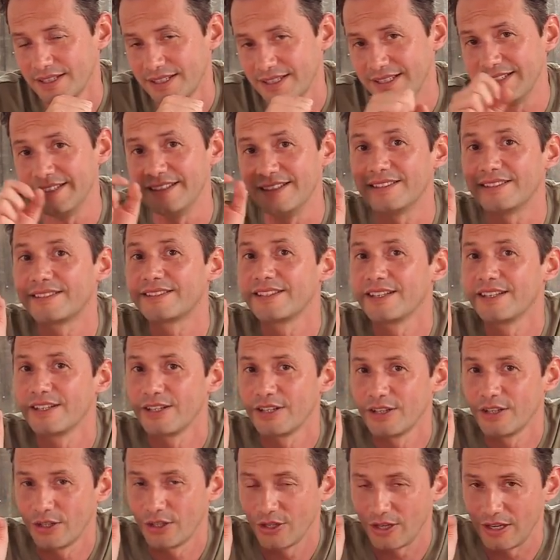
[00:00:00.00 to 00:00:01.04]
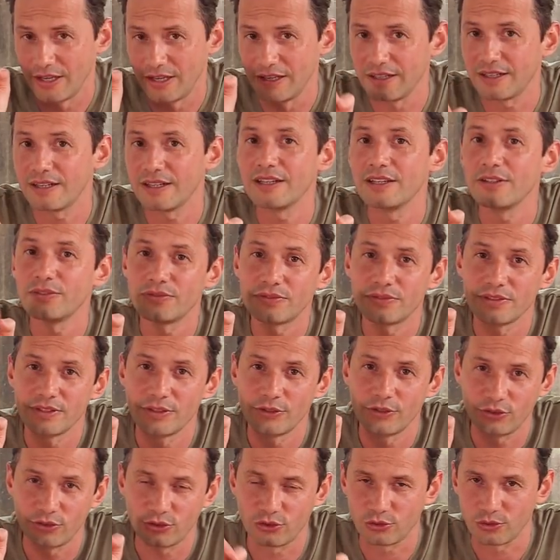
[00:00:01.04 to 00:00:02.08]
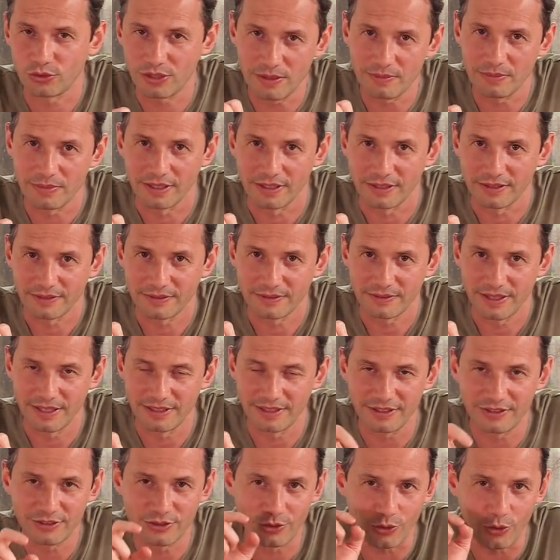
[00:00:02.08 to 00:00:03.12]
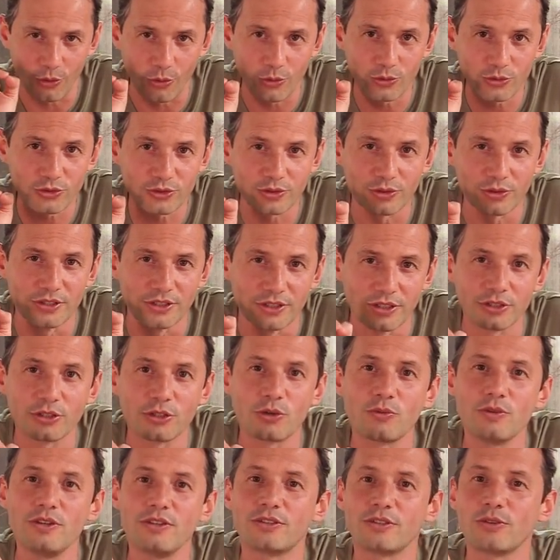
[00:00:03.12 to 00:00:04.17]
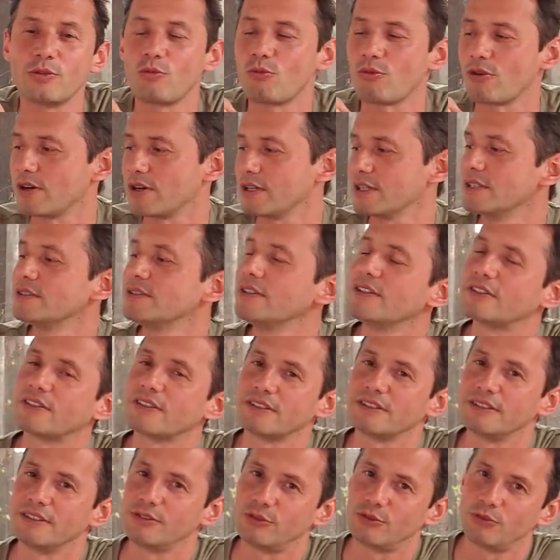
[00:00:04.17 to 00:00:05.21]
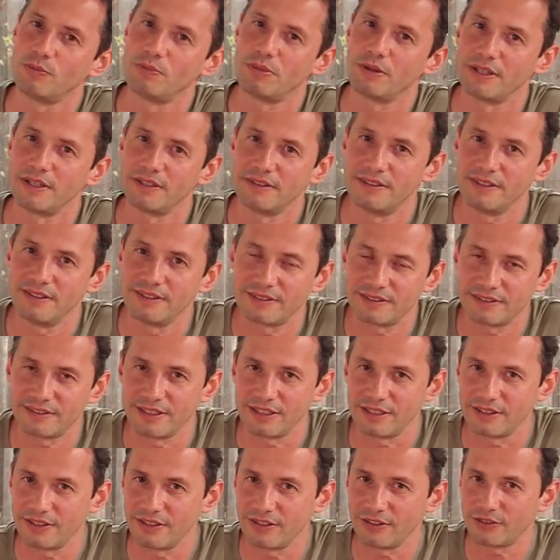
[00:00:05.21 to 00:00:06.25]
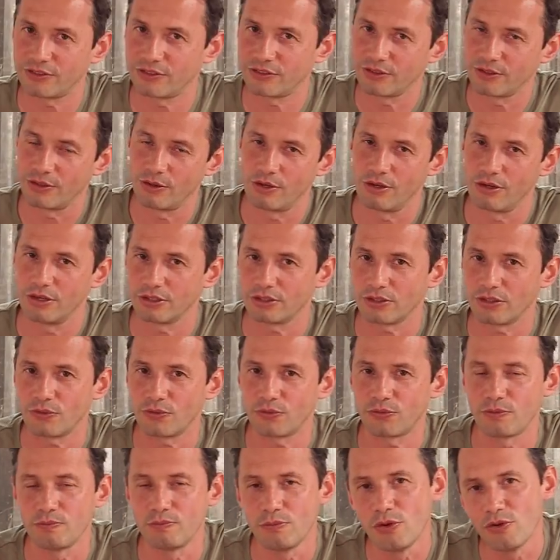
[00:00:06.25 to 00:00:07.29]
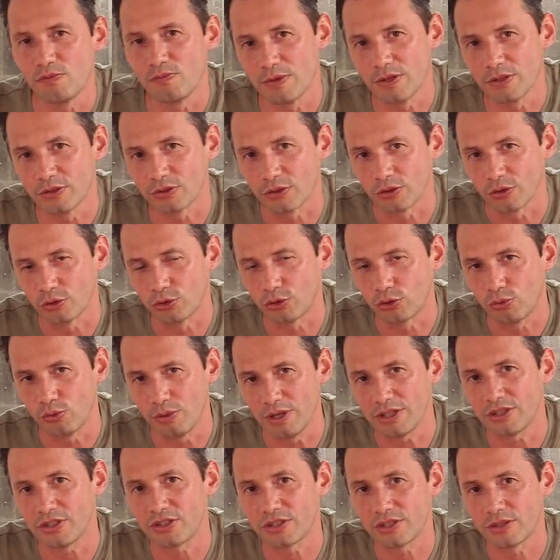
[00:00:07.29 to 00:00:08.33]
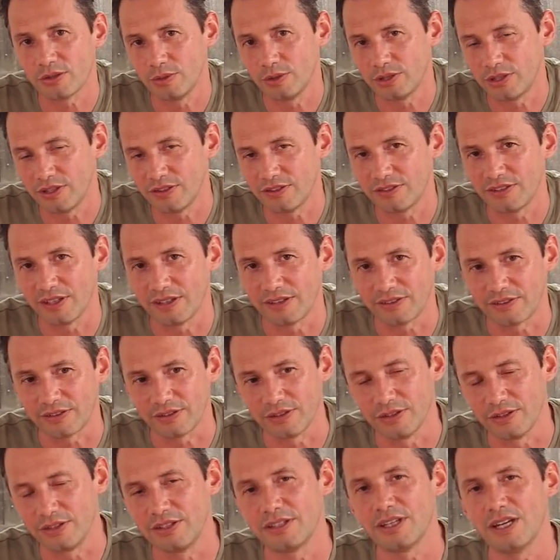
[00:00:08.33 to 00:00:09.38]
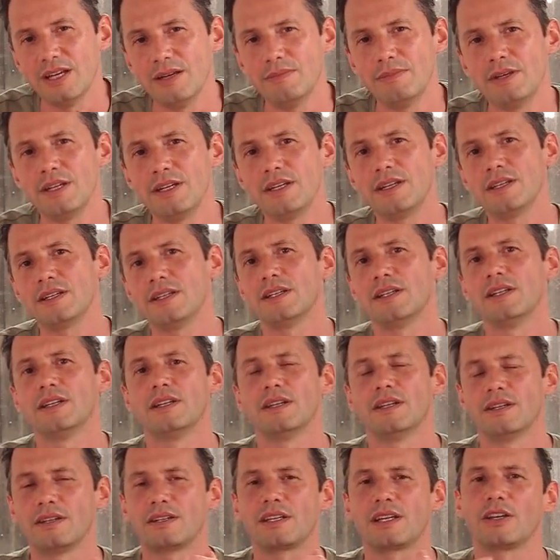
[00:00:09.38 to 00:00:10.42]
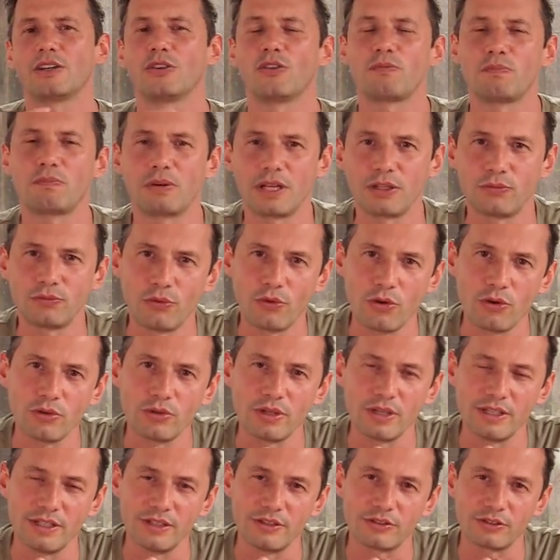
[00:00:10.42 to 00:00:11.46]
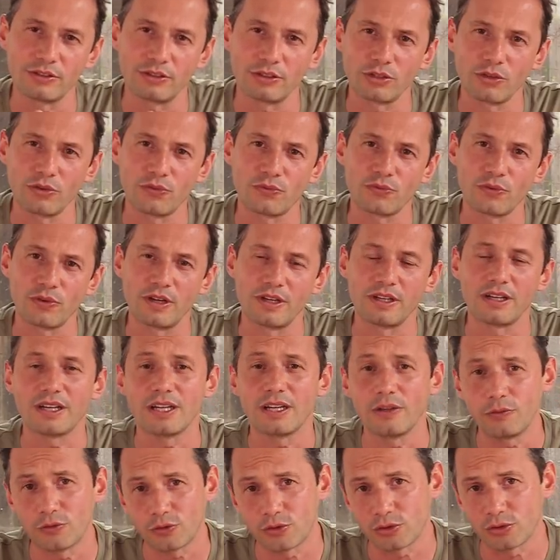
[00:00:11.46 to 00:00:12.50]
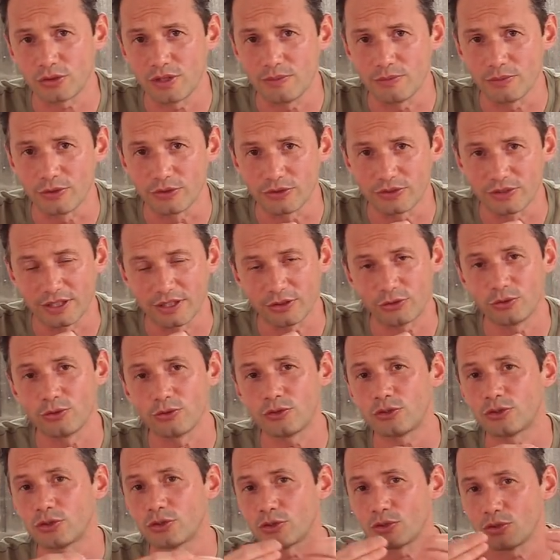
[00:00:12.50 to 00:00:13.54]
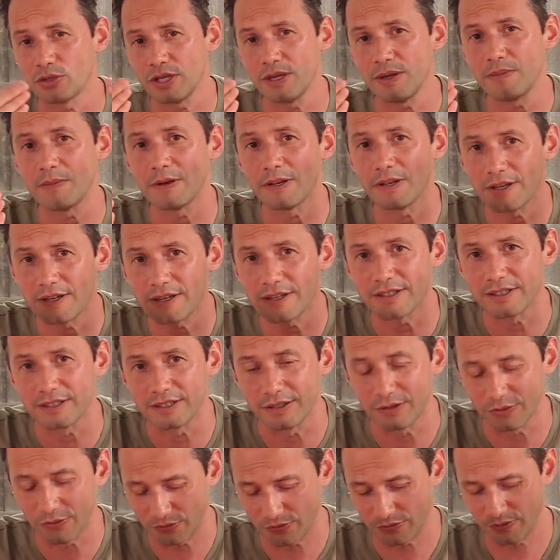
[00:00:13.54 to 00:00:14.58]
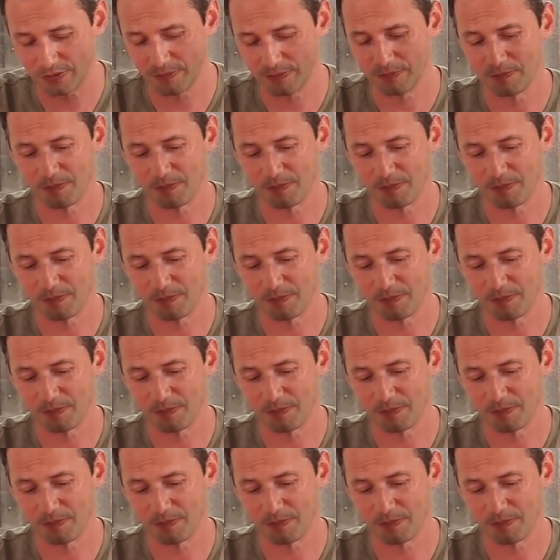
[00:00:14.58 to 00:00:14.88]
is live streaming. And this is also another reason why I decided to buy this. Now, there's a lot of movement on Twitch, which is that gaming kind of platform, and there's a lot of live streamers. Now, to stream live